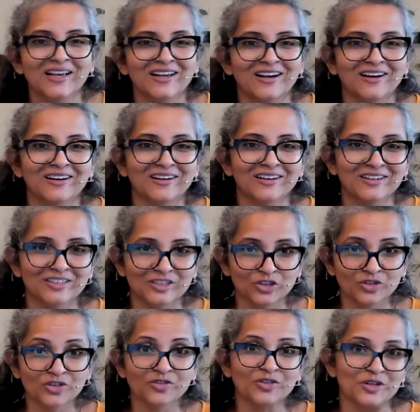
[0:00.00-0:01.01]
to
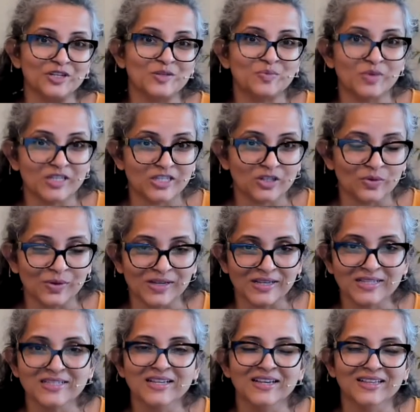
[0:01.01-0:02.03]
reverse
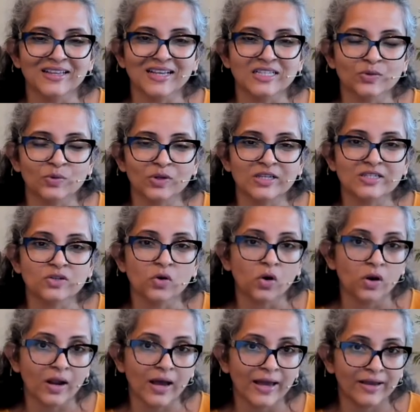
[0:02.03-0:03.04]
PCOS. That's what it's
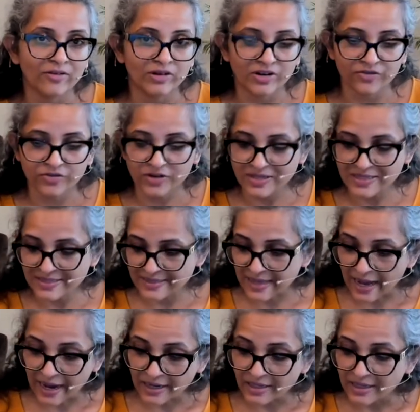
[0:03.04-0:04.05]
called. I'll reference
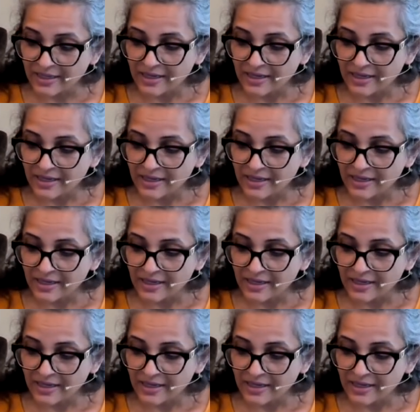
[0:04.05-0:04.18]
that.